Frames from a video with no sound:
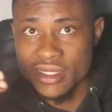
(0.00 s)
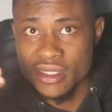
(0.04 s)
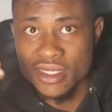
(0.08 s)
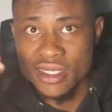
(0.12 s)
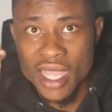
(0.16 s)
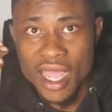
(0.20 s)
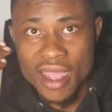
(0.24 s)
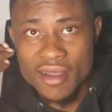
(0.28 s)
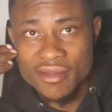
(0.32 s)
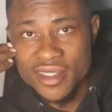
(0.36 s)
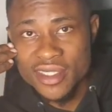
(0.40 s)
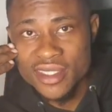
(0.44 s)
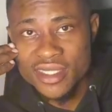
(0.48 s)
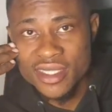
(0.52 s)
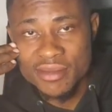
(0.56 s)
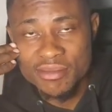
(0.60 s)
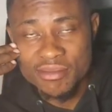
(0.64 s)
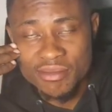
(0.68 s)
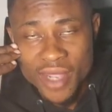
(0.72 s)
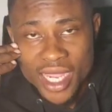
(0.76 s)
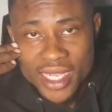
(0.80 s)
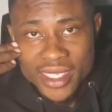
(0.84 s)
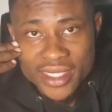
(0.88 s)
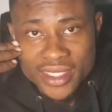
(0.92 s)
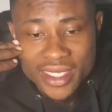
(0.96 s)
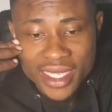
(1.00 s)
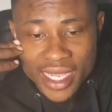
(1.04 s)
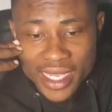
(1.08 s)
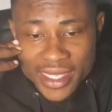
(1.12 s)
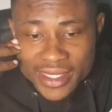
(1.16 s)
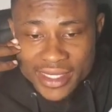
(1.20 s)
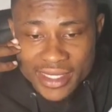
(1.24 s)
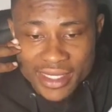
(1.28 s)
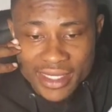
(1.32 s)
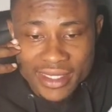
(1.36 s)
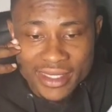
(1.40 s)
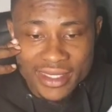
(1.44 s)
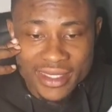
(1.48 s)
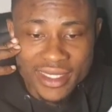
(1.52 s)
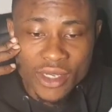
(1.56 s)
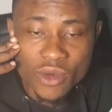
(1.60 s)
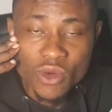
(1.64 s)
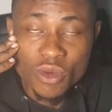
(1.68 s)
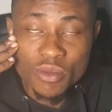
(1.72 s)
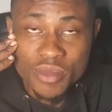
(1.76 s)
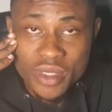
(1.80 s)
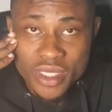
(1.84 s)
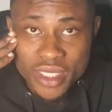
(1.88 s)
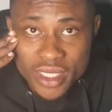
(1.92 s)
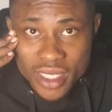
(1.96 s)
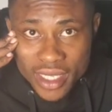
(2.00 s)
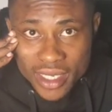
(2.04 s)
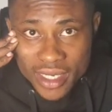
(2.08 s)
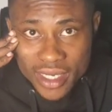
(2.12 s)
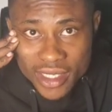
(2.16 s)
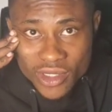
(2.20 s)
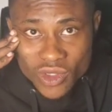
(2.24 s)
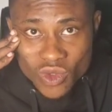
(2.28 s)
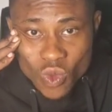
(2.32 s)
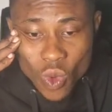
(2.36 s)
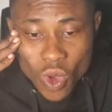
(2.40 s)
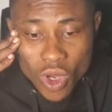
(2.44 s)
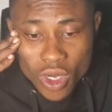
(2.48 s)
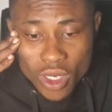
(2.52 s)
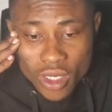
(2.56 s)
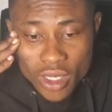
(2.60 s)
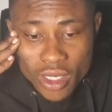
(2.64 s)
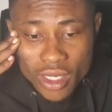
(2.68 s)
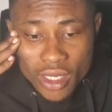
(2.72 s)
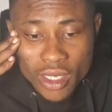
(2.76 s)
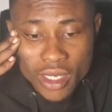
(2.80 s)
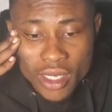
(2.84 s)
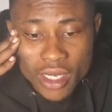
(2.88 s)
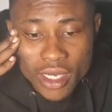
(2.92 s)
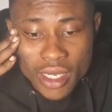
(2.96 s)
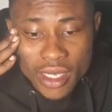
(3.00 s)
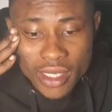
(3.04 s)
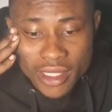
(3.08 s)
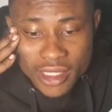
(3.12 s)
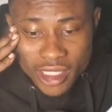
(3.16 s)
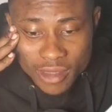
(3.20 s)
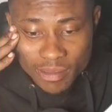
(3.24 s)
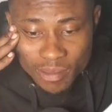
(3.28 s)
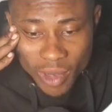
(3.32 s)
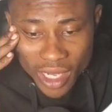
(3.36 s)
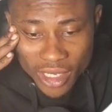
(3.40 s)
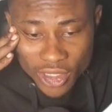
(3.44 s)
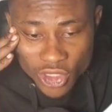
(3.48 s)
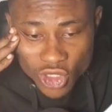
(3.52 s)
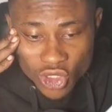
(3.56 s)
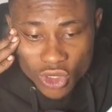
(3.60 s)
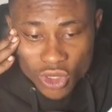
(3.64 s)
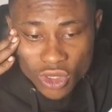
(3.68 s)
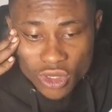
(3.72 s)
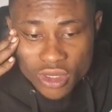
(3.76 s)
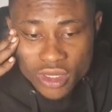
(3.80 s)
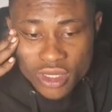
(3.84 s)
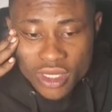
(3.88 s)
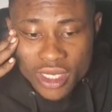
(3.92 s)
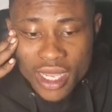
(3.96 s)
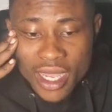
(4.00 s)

have it in mind that there will be a network expansion,